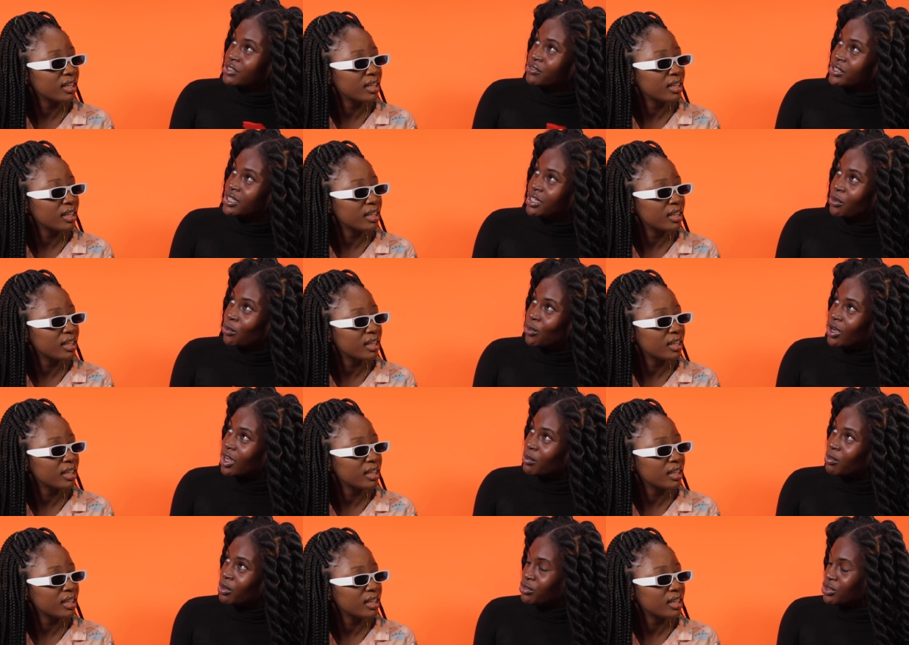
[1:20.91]
Speaker 1: and everything
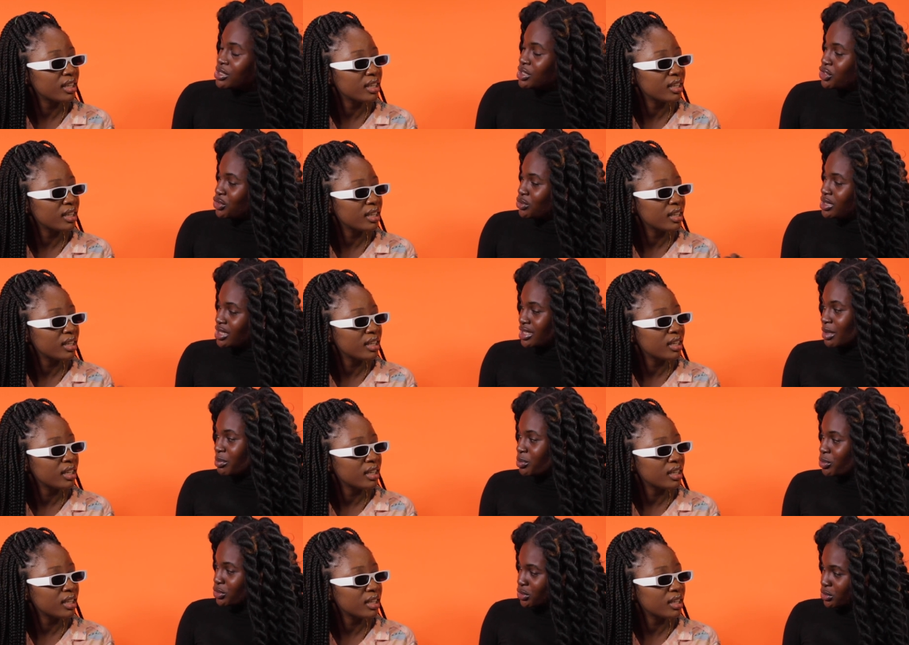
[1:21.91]
what about music do you think
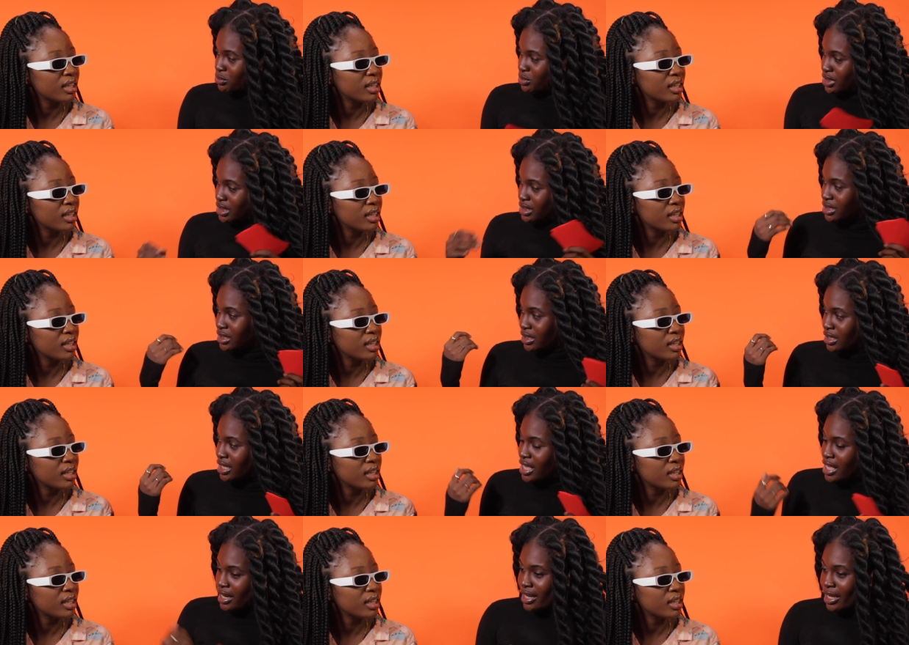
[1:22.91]
that people don't really
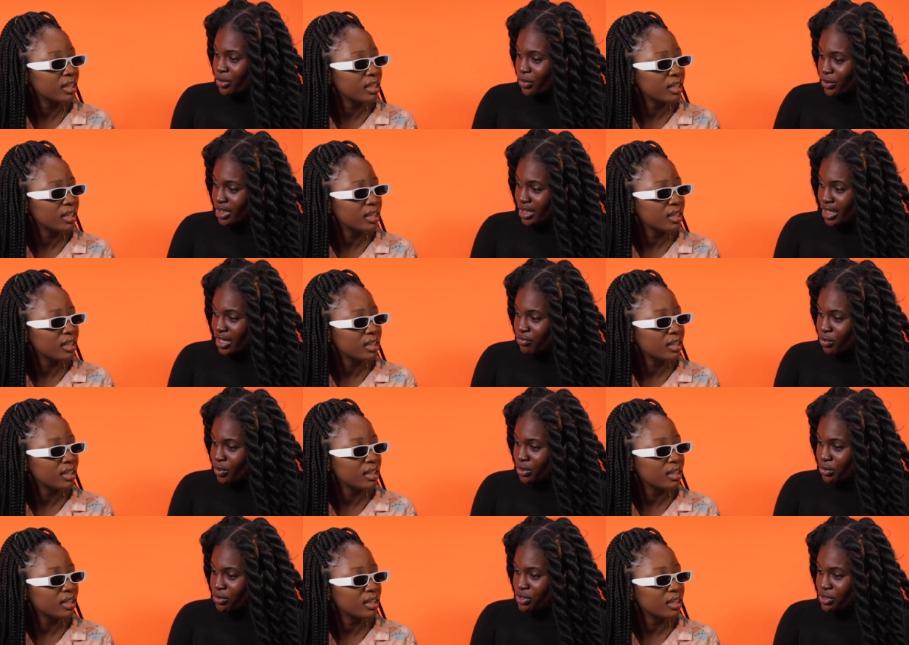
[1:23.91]
think like okay everyone